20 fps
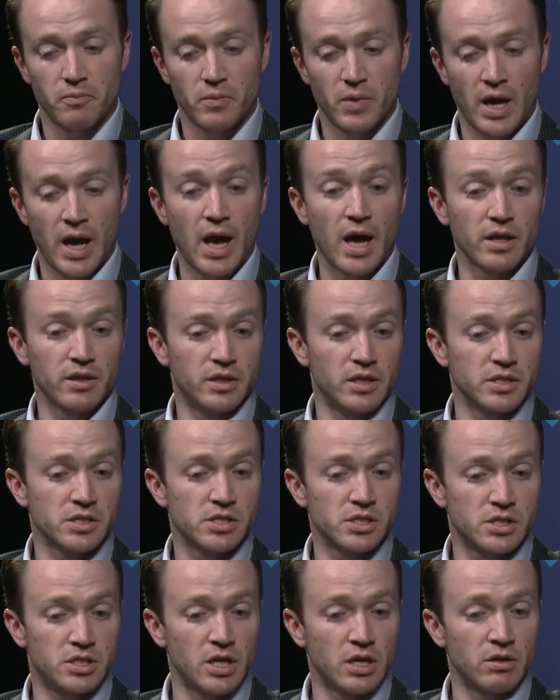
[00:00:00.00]
had this
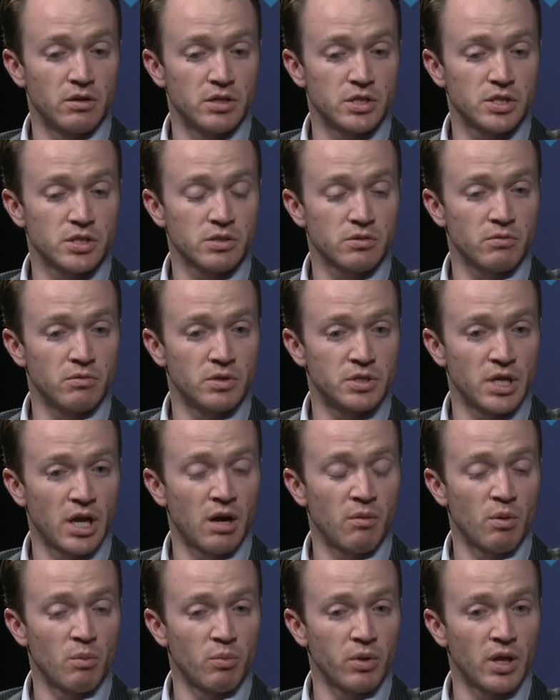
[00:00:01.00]
generous
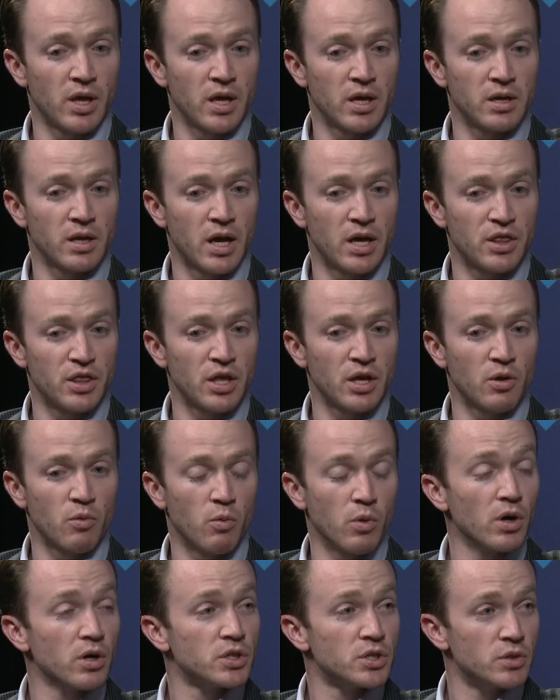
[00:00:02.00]
retirement plan, I think
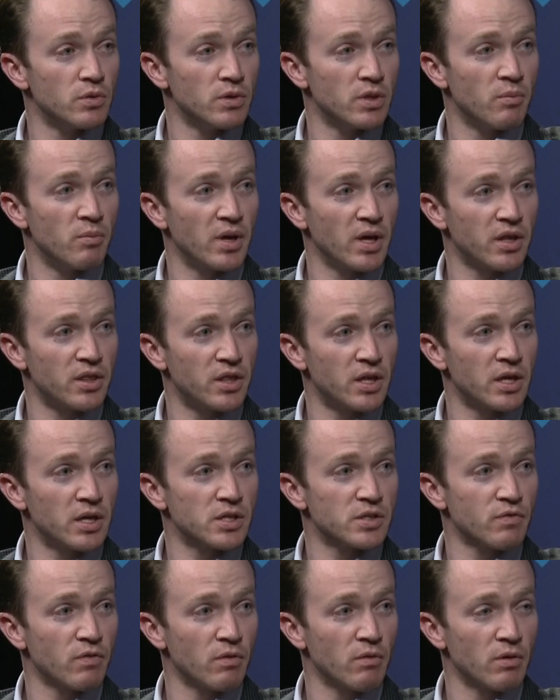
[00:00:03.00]
were two of the big
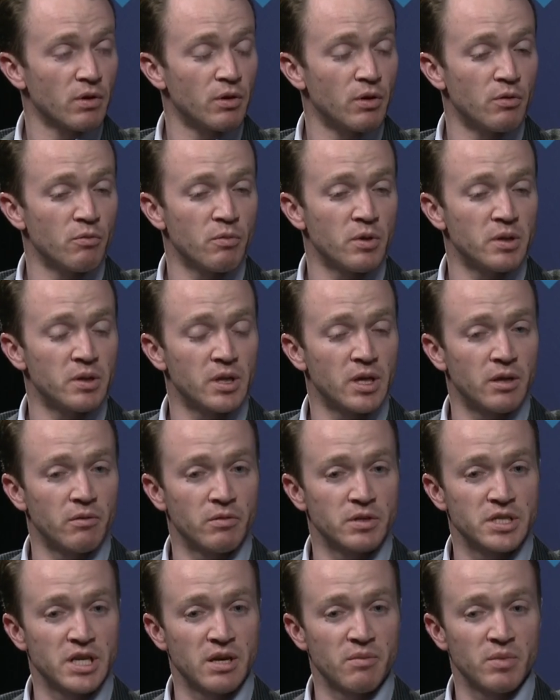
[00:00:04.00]
things for recruitment and
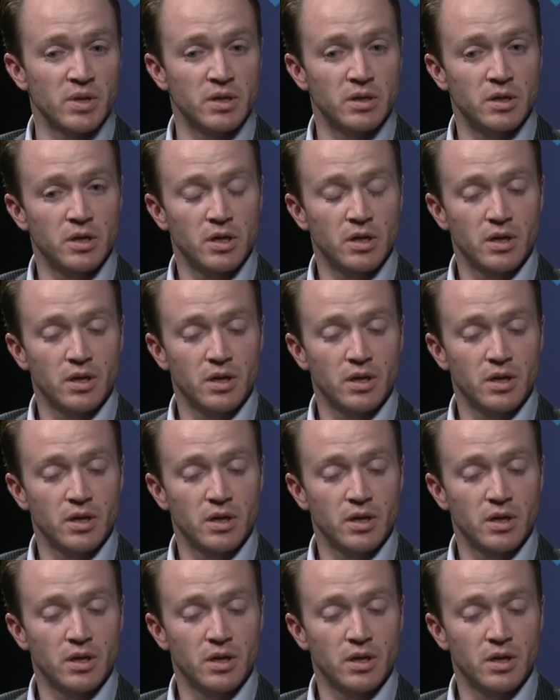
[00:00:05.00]
retainment.